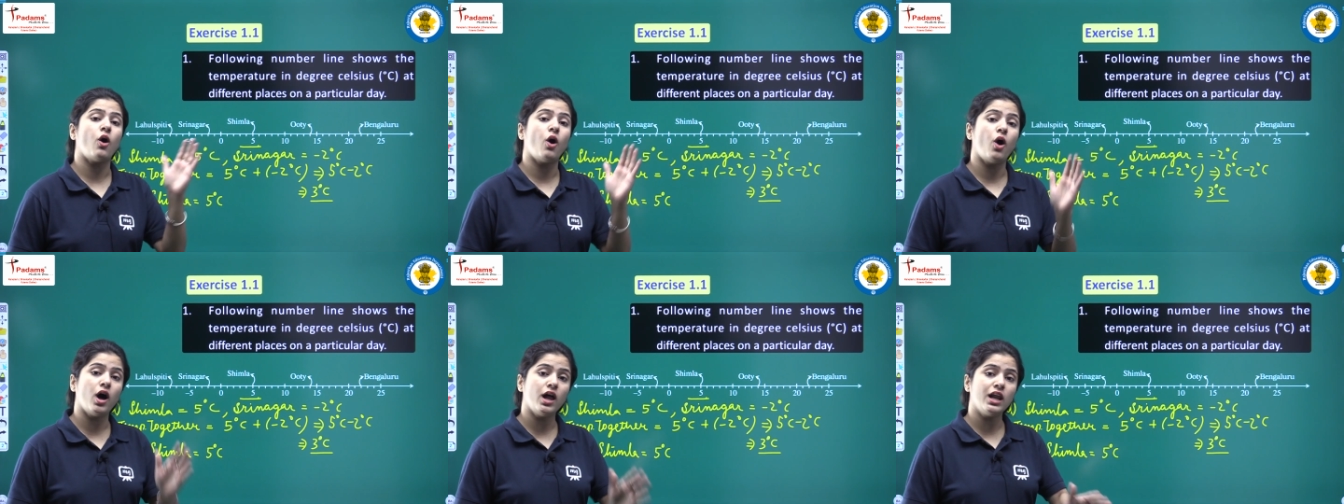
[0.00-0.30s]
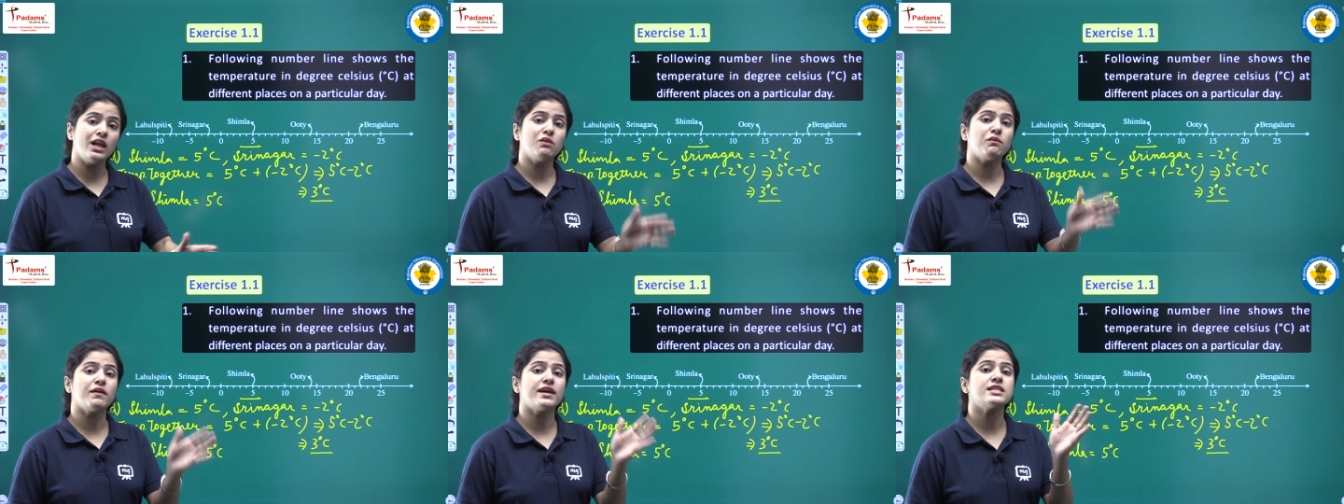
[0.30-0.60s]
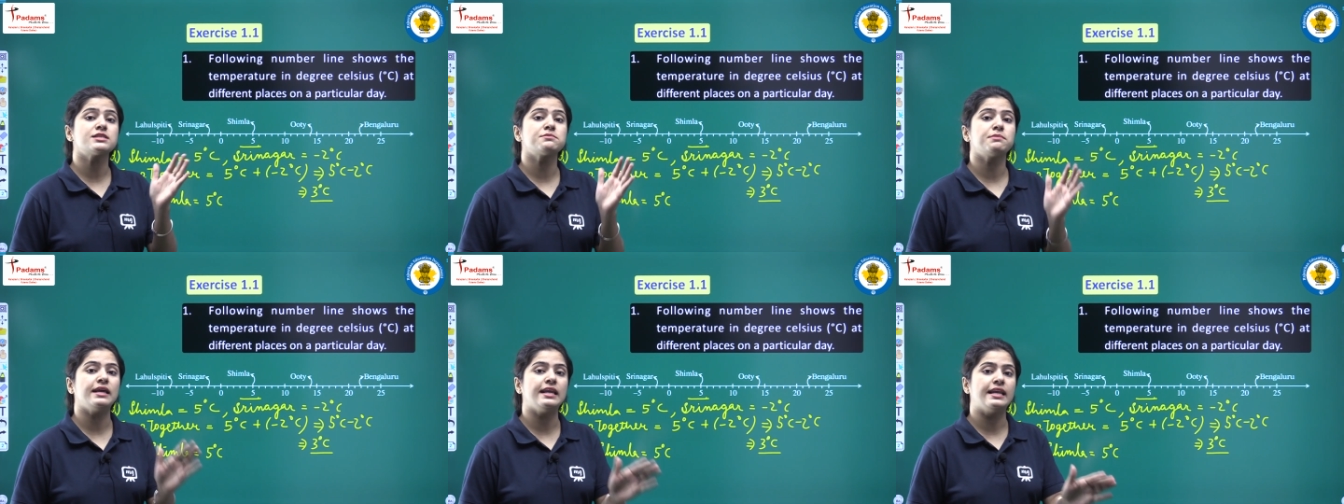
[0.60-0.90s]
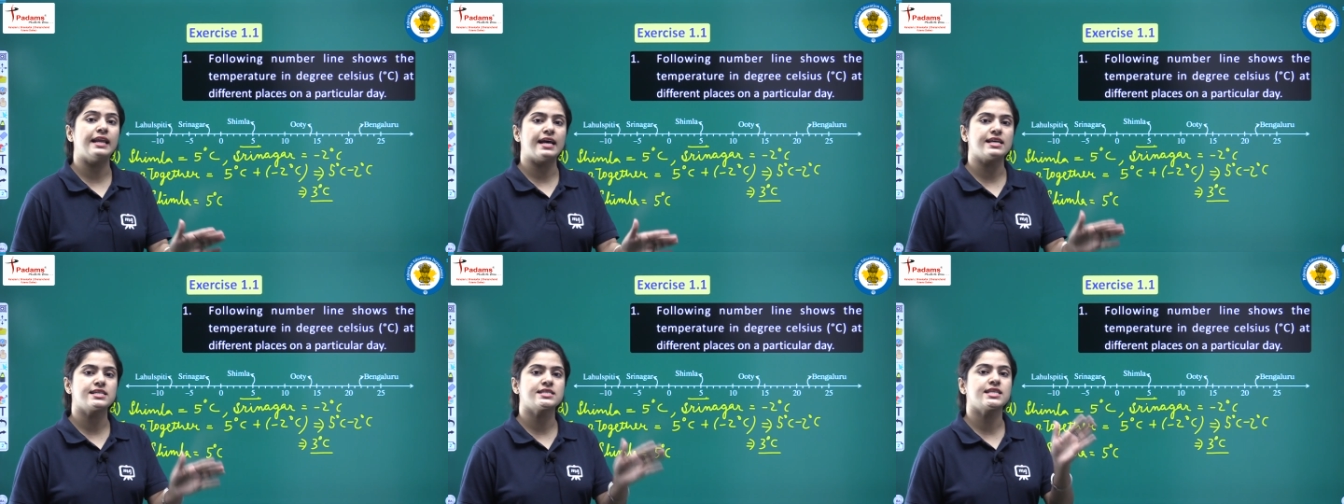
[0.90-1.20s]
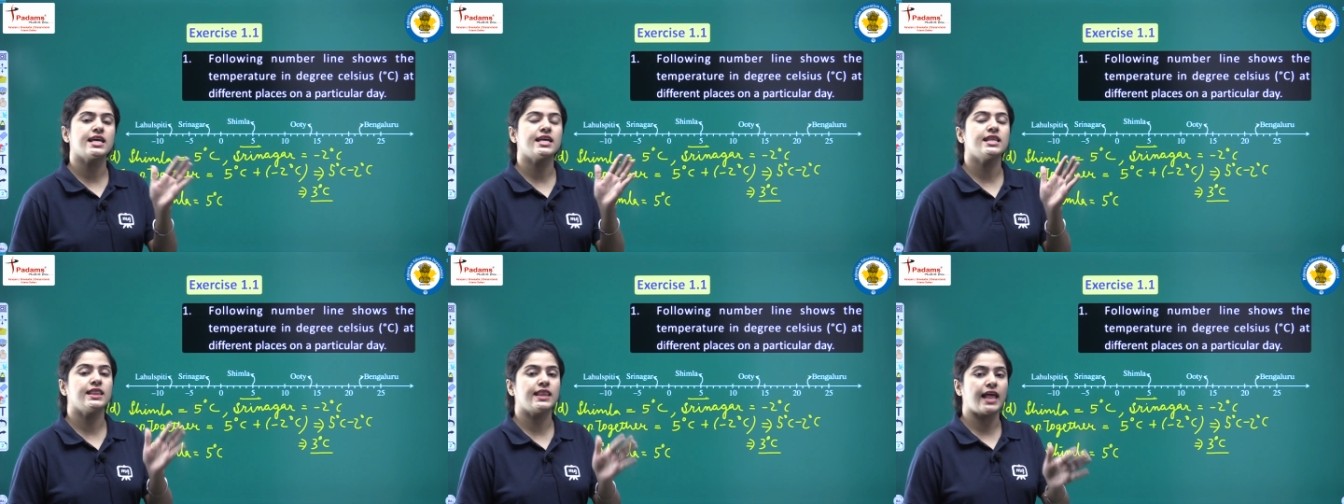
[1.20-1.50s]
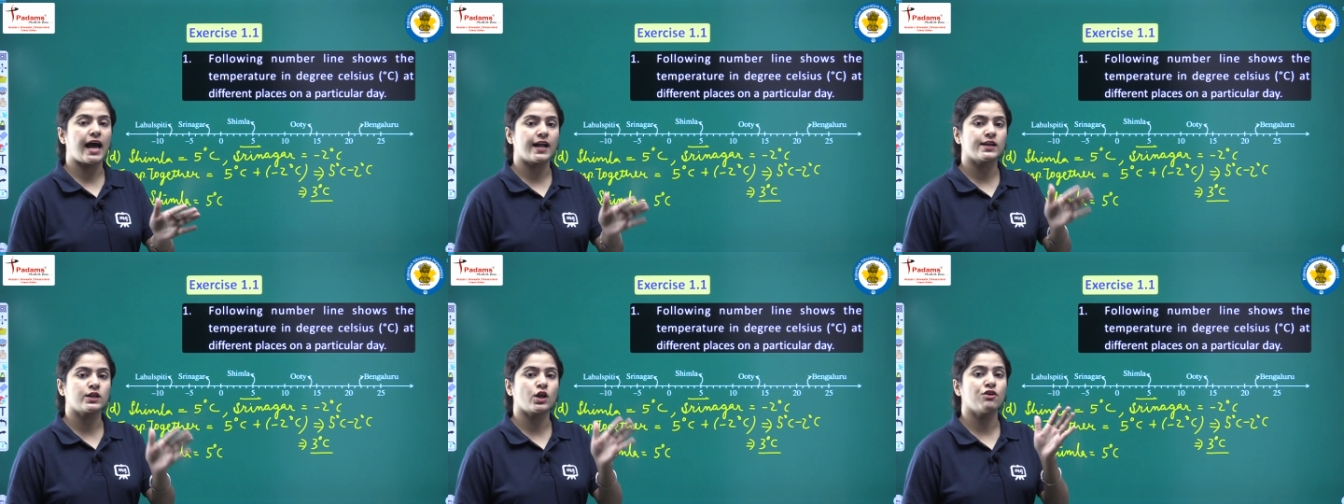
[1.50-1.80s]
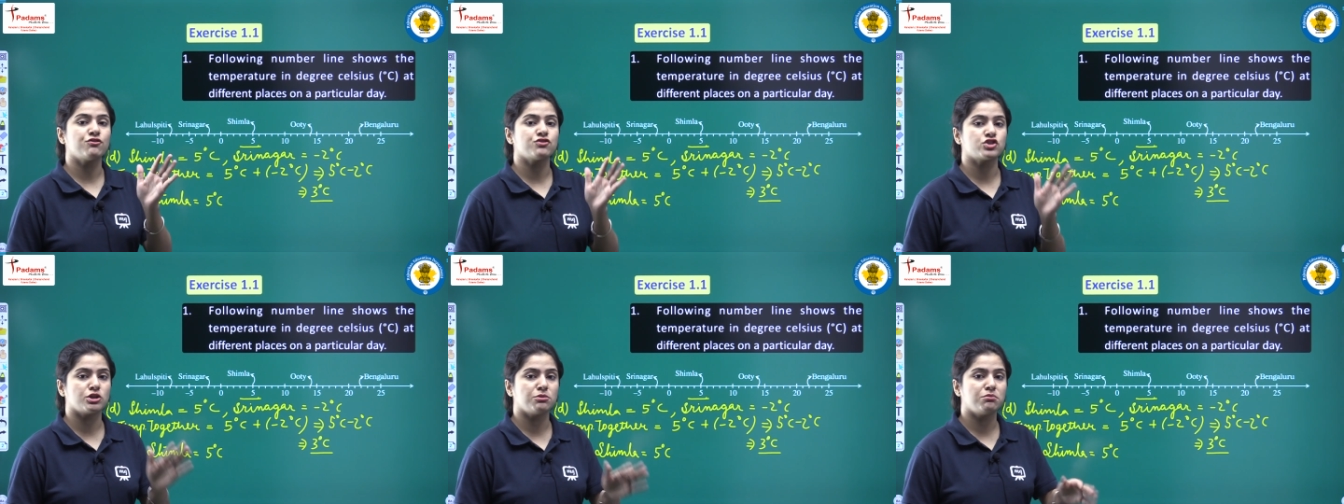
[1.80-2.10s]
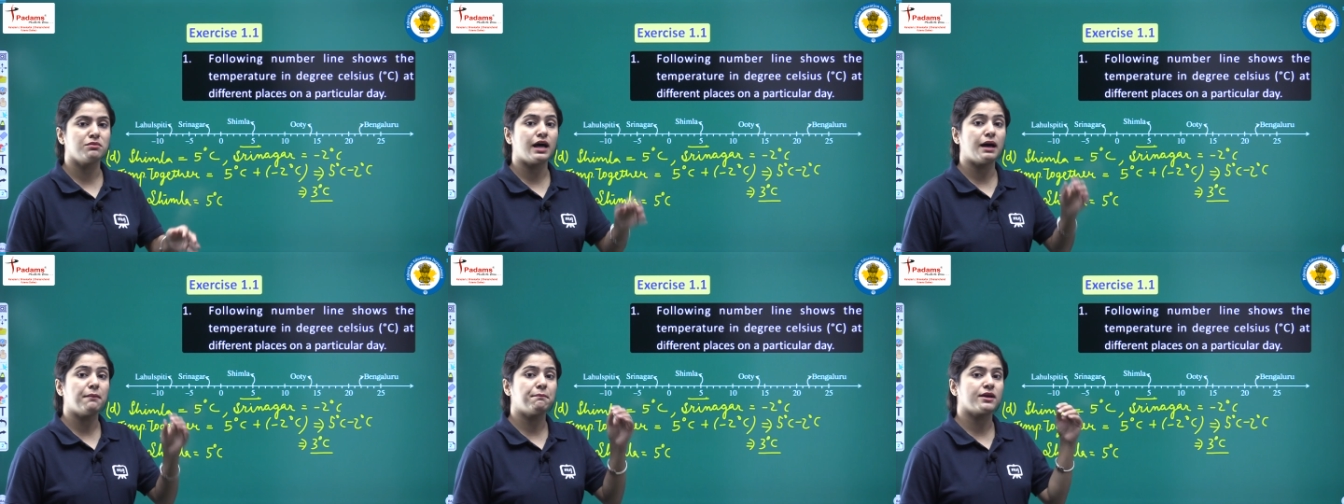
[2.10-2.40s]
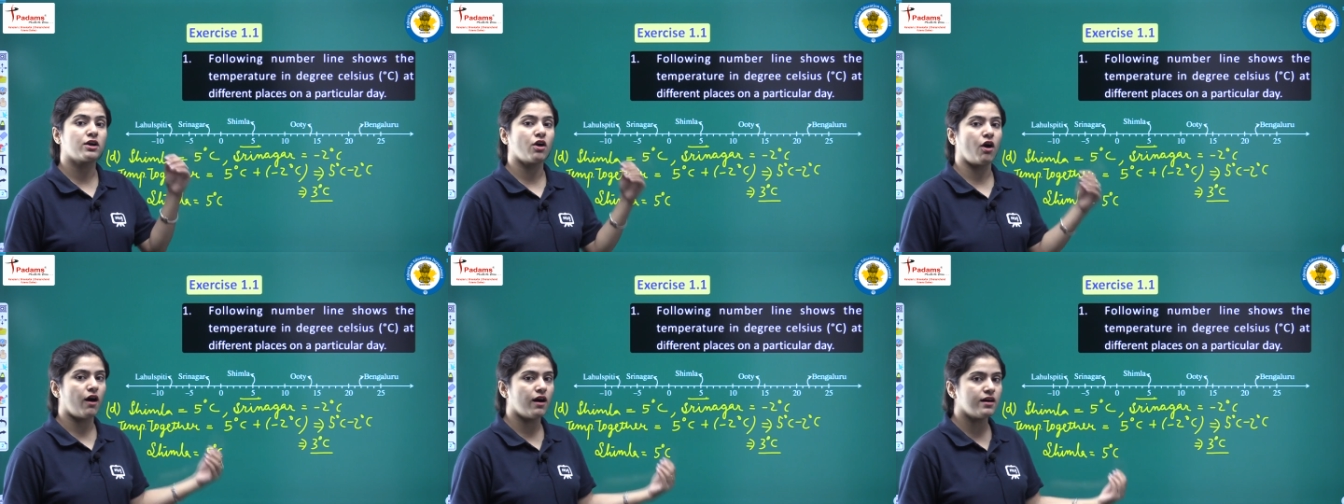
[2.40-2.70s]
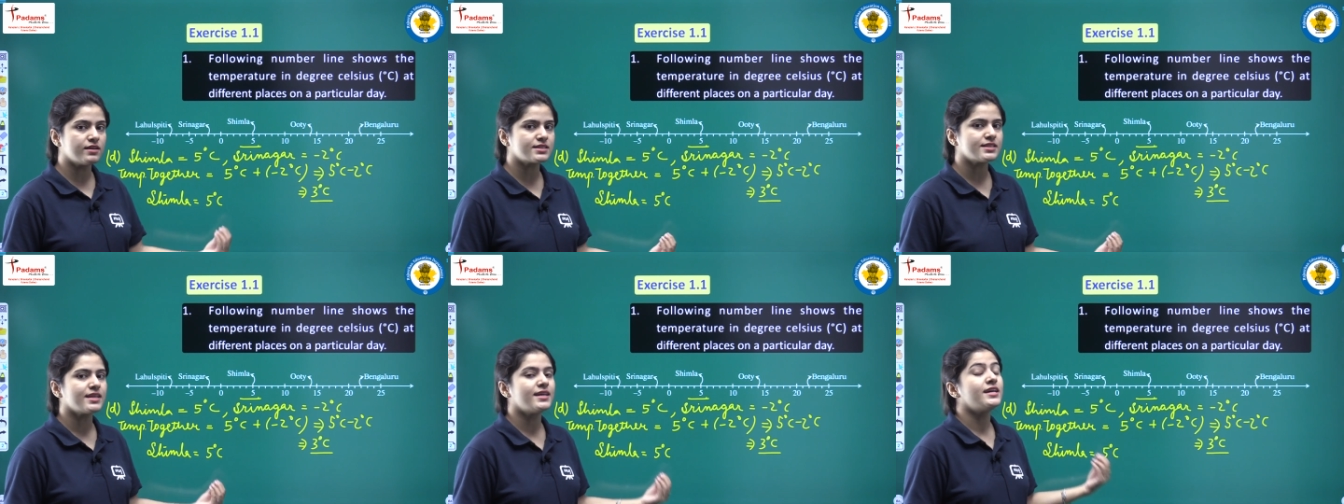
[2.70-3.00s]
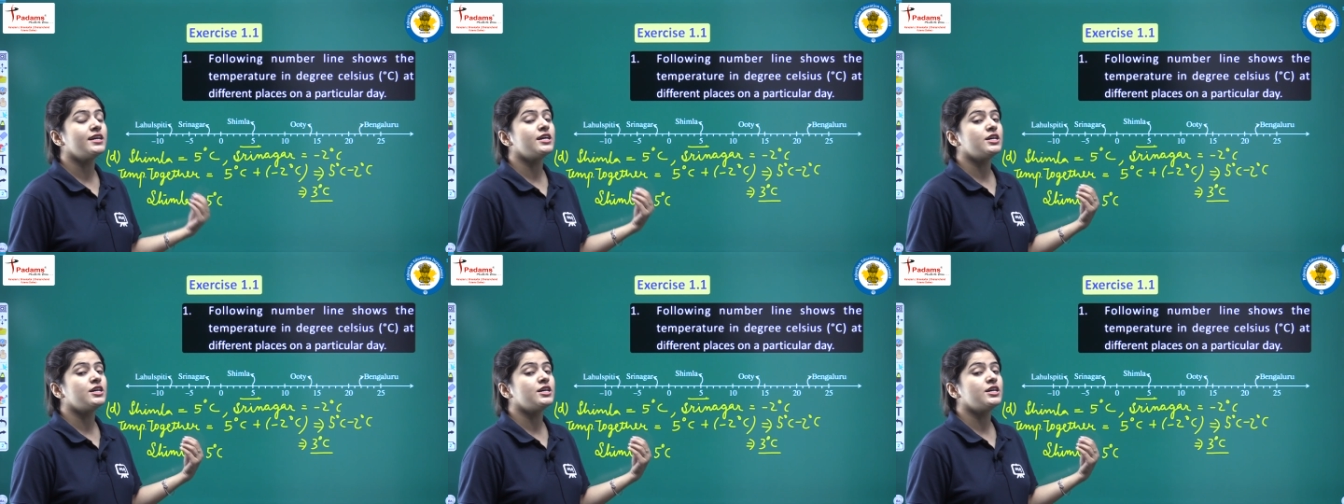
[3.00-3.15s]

always be less than that of Shimla because